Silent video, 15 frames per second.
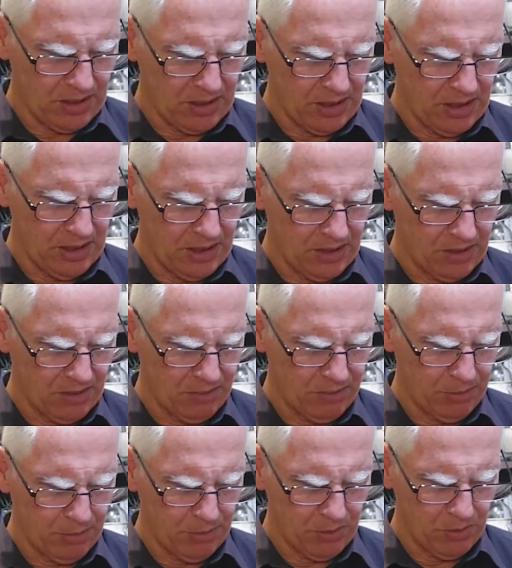hint of
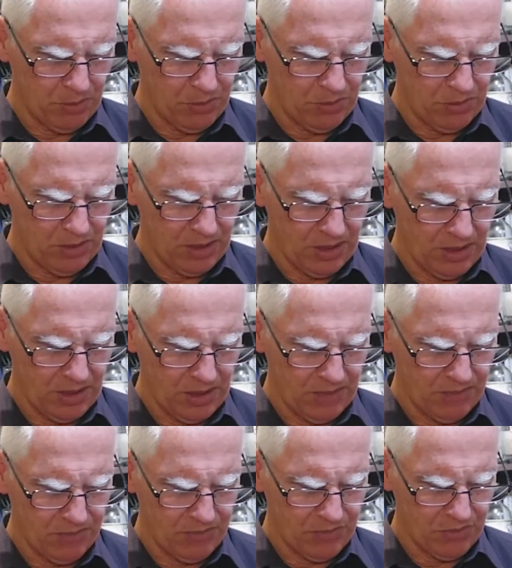peppercorn,
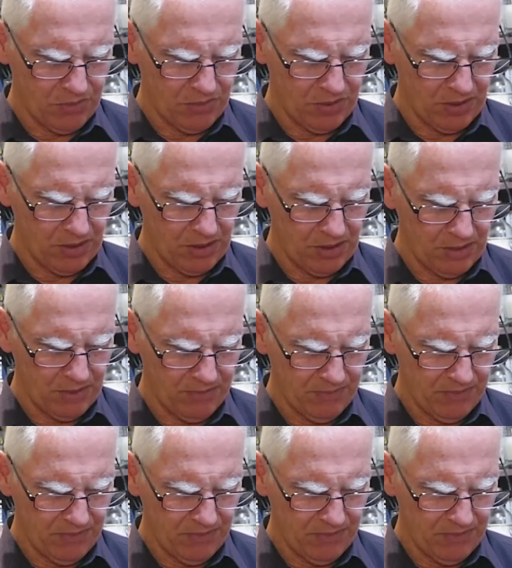and three